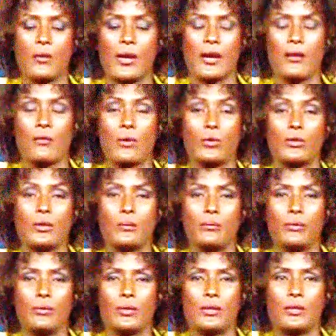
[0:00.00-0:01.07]
when I wrote the
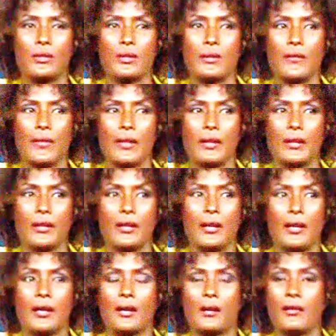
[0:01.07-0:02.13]
book,
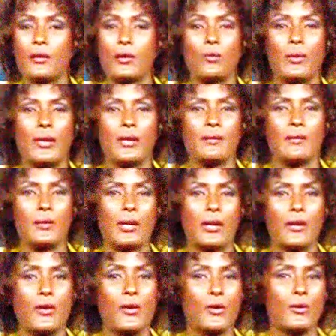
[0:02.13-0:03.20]
nobody even
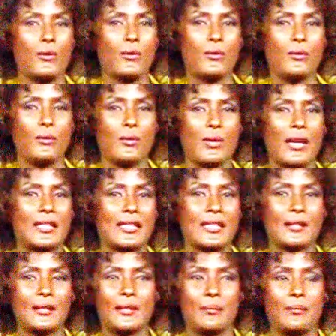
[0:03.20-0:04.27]
want to know. When I
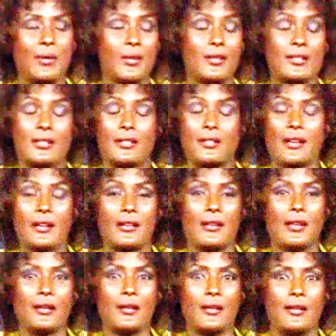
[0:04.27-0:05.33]
told the peers and
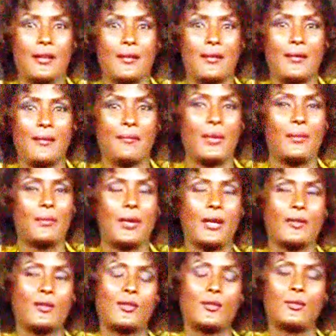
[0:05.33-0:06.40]
people I
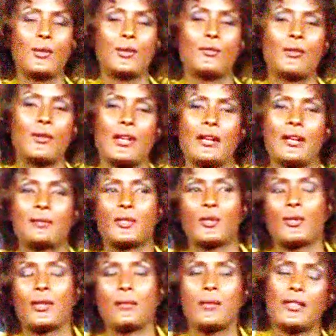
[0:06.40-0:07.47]
used to work with, and I'm
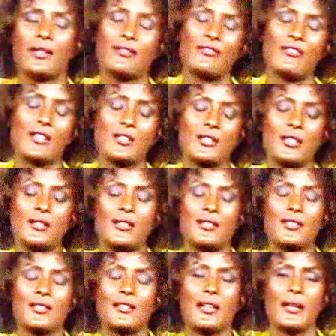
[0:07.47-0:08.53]
talking about the fashion
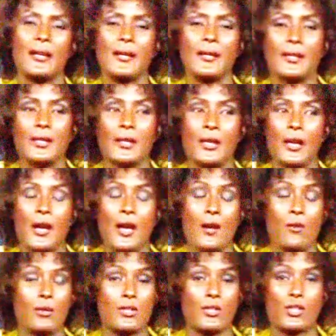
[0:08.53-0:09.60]
industry,
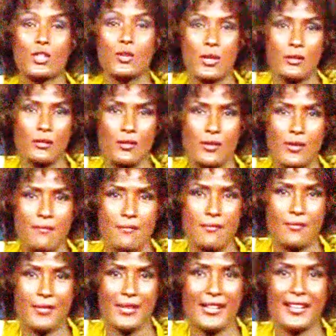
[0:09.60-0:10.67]
it was shocking to them
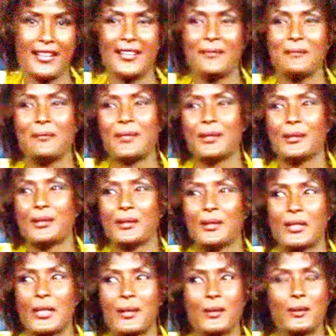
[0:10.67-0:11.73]

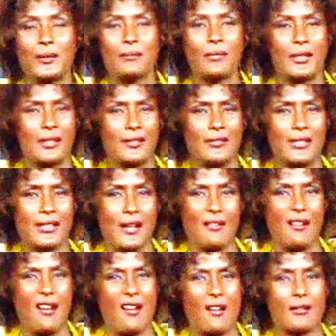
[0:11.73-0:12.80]
because they couldn't believe it.
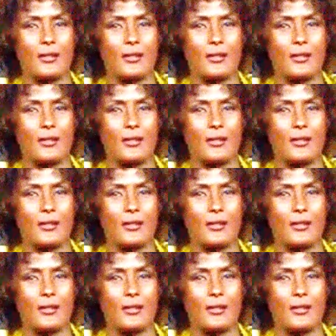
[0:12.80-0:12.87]
That